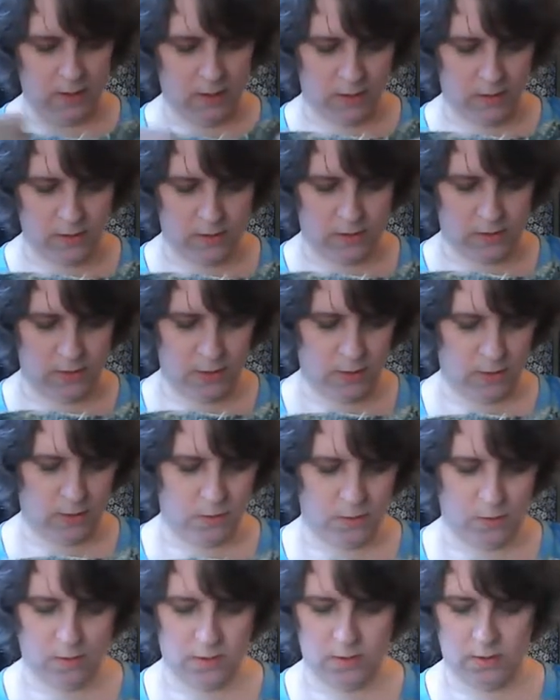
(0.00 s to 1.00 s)

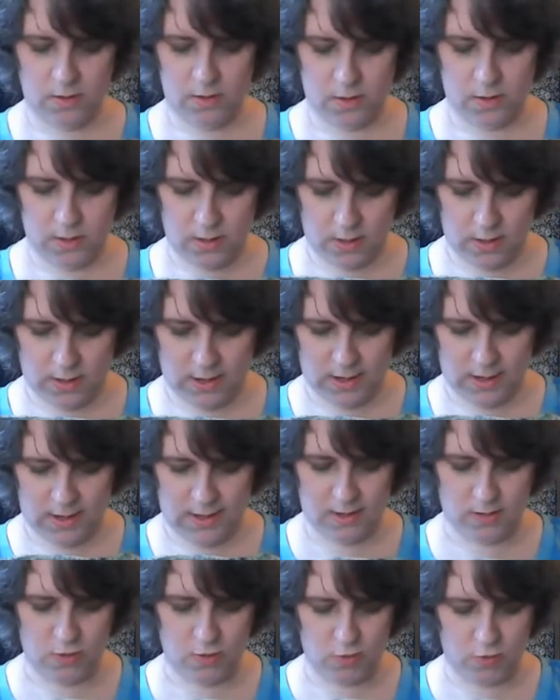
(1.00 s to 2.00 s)
So I
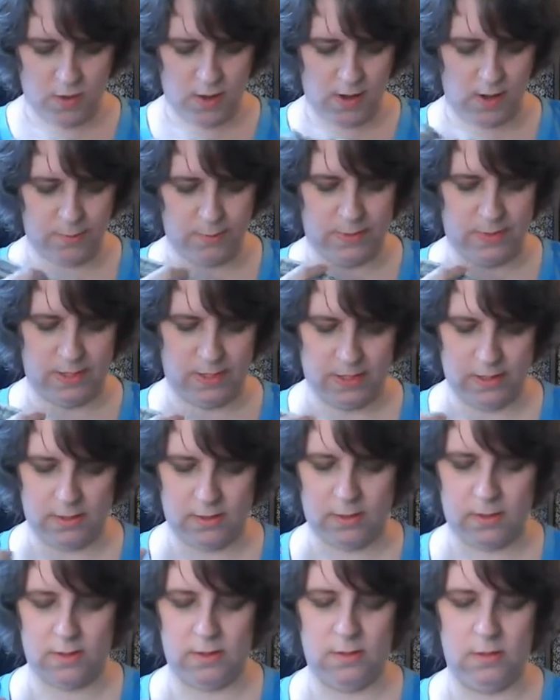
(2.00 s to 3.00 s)
had dropped it